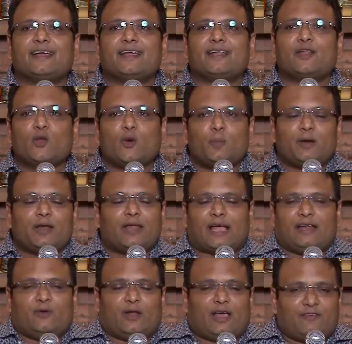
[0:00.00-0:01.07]
Nobody, I
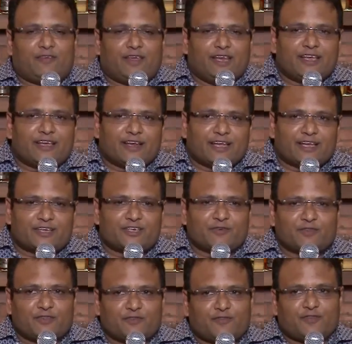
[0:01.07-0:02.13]
don't have any connection
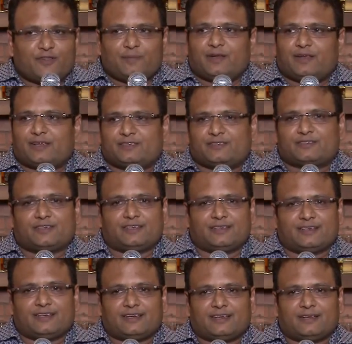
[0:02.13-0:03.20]
with the film industry,
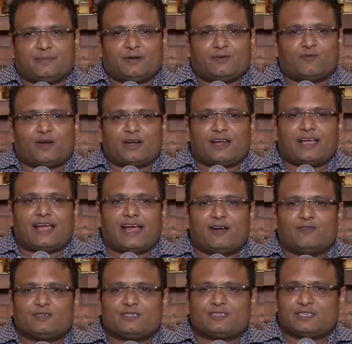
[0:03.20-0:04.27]
but what I had
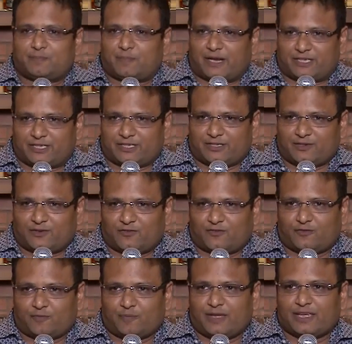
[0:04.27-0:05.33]
was this passion of
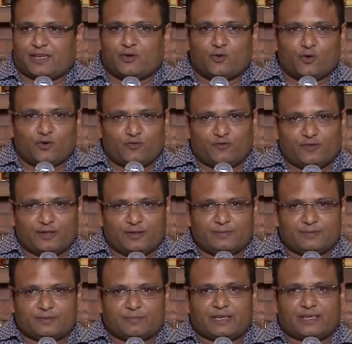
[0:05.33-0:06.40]
making good
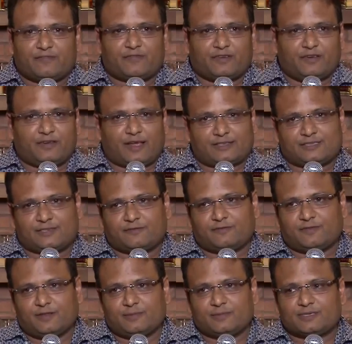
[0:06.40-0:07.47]
films, making fantastic
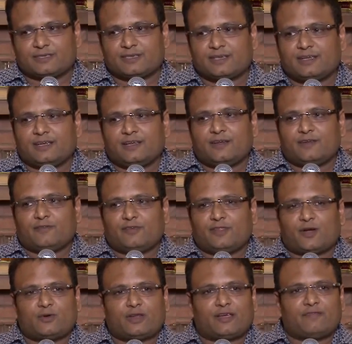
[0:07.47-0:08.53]
films,
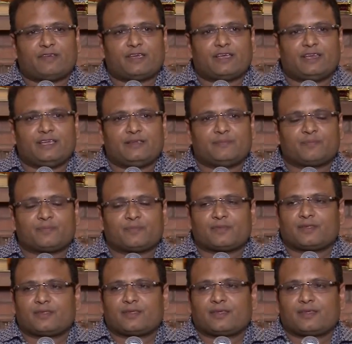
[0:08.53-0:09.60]
without having
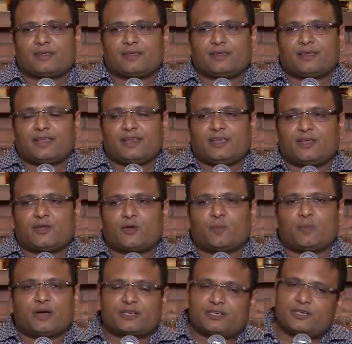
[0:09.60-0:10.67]
any
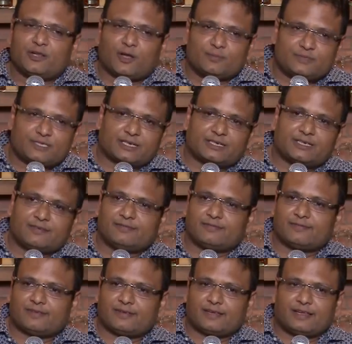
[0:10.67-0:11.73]
commercial objective
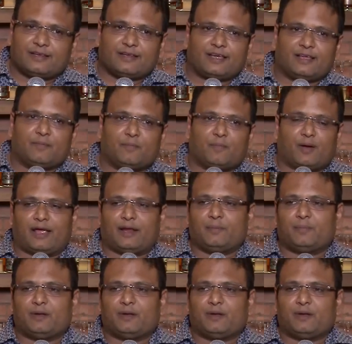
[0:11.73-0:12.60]
in mind.